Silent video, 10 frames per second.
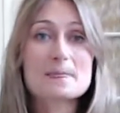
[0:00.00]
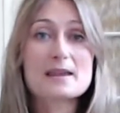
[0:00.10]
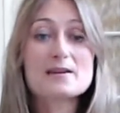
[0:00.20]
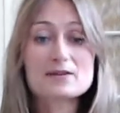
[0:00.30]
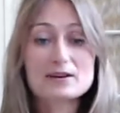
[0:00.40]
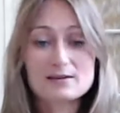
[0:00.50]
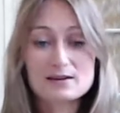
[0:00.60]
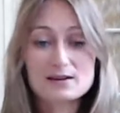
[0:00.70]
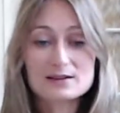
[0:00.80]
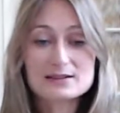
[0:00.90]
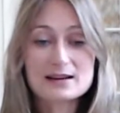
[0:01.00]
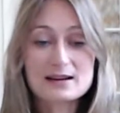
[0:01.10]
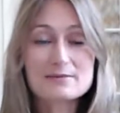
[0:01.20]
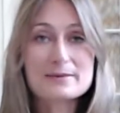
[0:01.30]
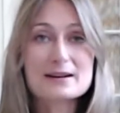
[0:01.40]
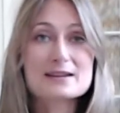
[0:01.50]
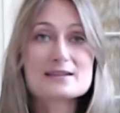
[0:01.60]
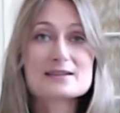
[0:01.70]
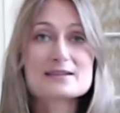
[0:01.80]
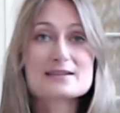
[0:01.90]
even in the 10
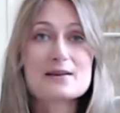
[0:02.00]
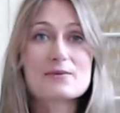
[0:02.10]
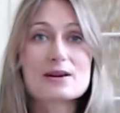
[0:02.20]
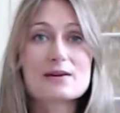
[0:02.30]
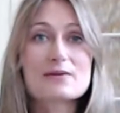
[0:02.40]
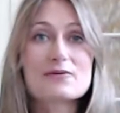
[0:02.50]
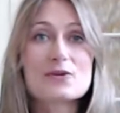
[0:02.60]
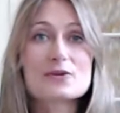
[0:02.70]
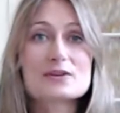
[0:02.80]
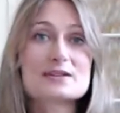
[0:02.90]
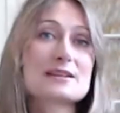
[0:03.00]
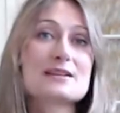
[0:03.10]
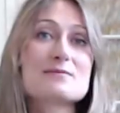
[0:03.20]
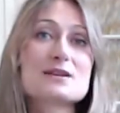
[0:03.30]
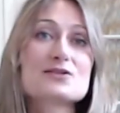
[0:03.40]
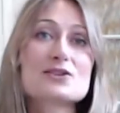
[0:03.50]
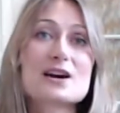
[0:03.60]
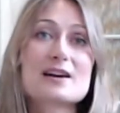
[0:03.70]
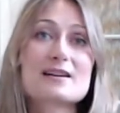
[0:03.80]
minutes that we're focusing the mantra.